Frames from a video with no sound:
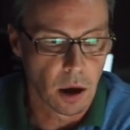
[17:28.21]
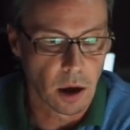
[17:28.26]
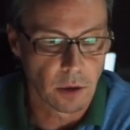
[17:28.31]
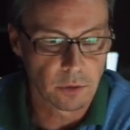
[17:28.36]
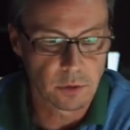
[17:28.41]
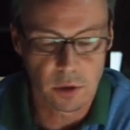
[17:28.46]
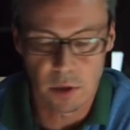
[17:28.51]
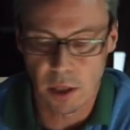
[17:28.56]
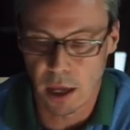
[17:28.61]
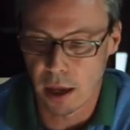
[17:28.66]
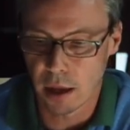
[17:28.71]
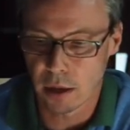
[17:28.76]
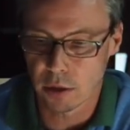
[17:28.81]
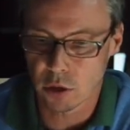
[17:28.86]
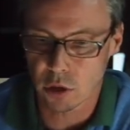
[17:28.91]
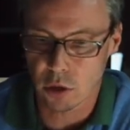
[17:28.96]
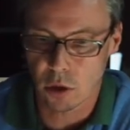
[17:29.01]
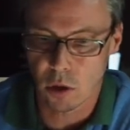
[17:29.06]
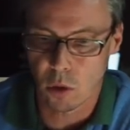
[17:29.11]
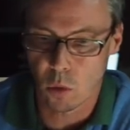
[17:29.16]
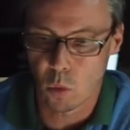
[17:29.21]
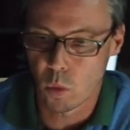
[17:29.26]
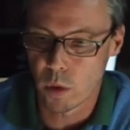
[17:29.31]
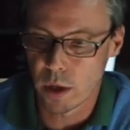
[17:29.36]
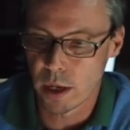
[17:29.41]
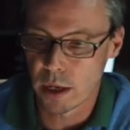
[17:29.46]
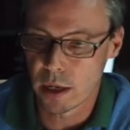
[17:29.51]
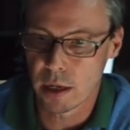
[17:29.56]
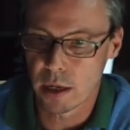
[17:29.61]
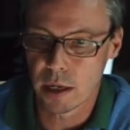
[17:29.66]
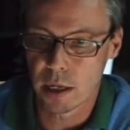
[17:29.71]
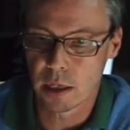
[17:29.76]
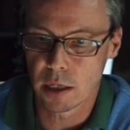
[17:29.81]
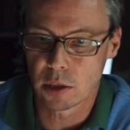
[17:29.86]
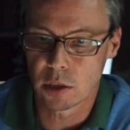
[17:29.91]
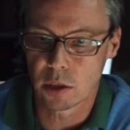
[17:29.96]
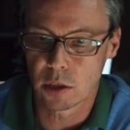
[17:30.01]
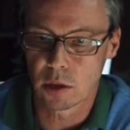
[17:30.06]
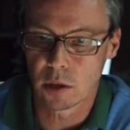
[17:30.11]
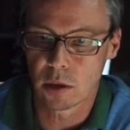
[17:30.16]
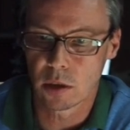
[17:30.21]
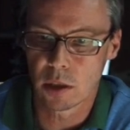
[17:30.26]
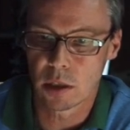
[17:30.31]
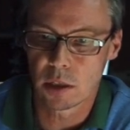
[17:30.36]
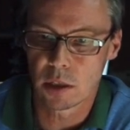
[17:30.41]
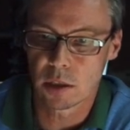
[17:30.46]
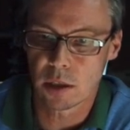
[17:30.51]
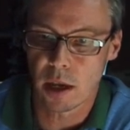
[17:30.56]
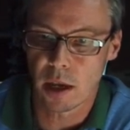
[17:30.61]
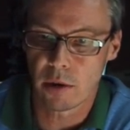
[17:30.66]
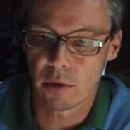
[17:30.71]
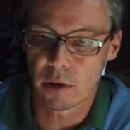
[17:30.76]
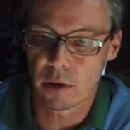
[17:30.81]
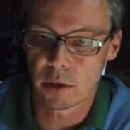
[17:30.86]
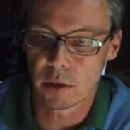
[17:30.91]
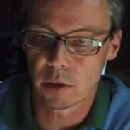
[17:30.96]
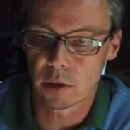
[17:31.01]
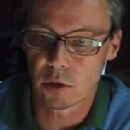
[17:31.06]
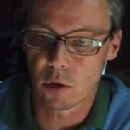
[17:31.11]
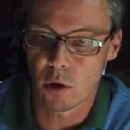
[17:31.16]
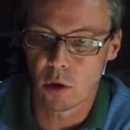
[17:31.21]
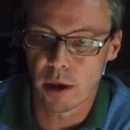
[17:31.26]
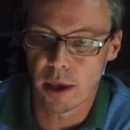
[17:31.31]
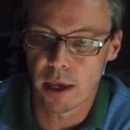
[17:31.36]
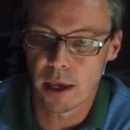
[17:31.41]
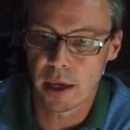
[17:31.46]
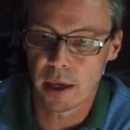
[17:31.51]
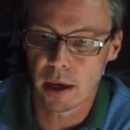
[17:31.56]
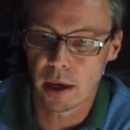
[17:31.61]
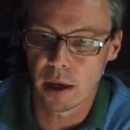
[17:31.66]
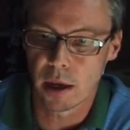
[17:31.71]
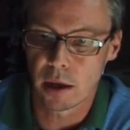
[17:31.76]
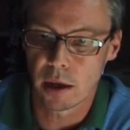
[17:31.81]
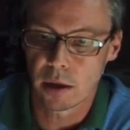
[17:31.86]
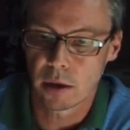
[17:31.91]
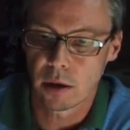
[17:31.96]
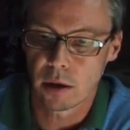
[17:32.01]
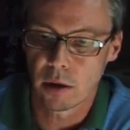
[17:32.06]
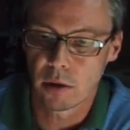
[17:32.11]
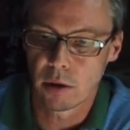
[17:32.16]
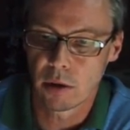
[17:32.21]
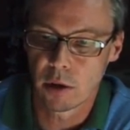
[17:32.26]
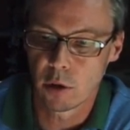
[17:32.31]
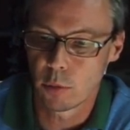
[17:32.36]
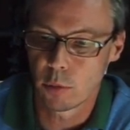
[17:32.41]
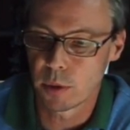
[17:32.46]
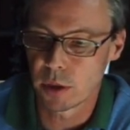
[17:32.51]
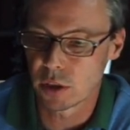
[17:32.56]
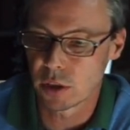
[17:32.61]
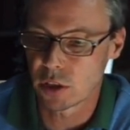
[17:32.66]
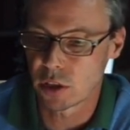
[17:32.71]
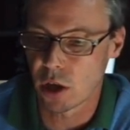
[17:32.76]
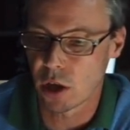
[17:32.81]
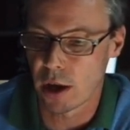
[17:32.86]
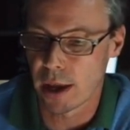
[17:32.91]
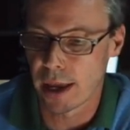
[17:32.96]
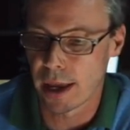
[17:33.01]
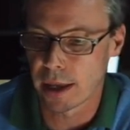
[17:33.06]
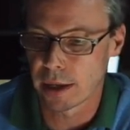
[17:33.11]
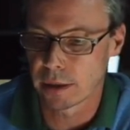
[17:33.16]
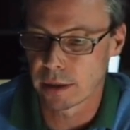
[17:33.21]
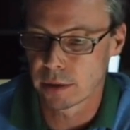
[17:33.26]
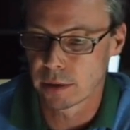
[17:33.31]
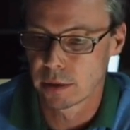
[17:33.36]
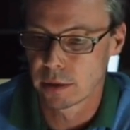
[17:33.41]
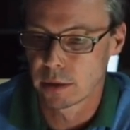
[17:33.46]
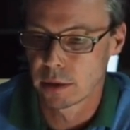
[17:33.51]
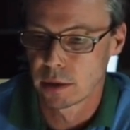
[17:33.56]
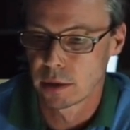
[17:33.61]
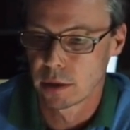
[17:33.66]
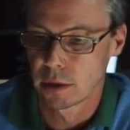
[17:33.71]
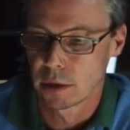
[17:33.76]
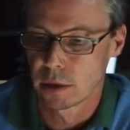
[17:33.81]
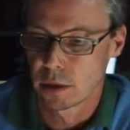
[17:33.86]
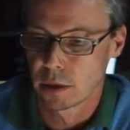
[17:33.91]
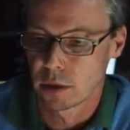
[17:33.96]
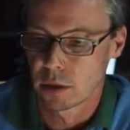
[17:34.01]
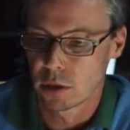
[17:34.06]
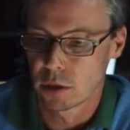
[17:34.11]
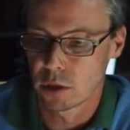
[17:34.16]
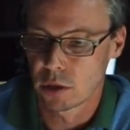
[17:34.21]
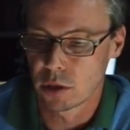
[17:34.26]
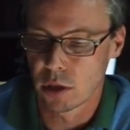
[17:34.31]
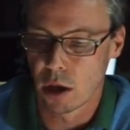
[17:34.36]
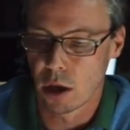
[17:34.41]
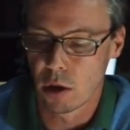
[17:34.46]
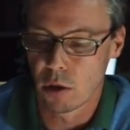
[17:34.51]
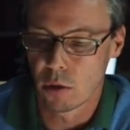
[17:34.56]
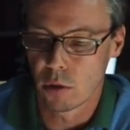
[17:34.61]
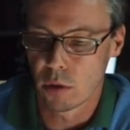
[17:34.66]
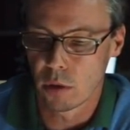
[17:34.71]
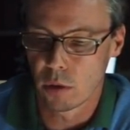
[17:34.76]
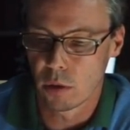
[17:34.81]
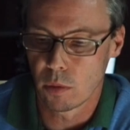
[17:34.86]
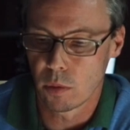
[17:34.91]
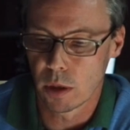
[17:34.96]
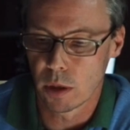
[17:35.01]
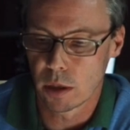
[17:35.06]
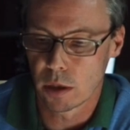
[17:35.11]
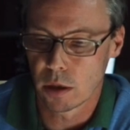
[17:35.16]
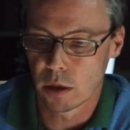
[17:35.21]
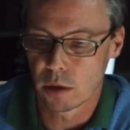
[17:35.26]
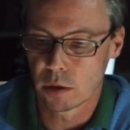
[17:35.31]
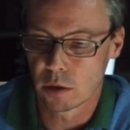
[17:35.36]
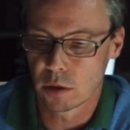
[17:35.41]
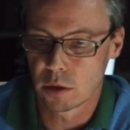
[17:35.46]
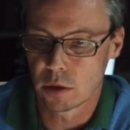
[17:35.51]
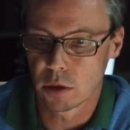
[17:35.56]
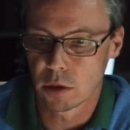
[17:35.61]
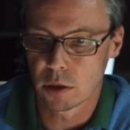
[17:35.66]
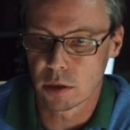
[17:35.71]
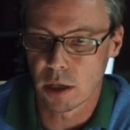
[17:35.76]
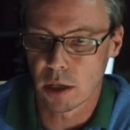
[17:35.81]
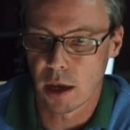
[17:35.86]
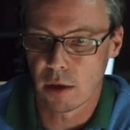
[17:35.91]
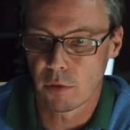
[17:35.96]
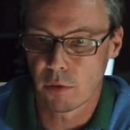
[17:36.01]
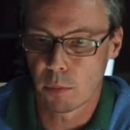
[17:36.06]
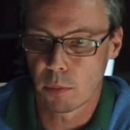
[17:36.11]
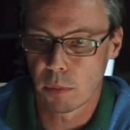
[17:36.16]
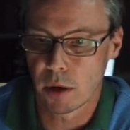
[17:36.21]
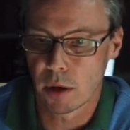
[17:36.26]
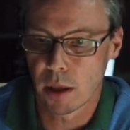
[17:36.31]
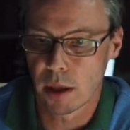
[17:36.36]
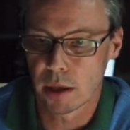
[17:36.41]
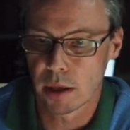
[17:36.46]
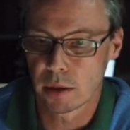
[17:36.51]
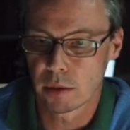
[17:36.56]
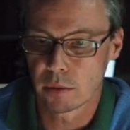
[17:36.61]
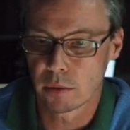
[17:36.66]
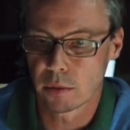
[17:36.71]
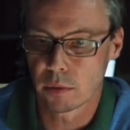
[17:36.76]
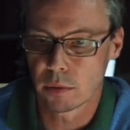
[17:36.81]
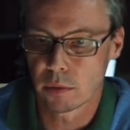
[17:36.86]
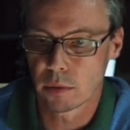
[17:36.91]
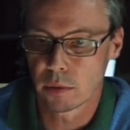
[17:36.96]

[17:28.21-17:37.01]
After that, we need to, these areas sort of here are a little bit cyan, so we're going to just have a play.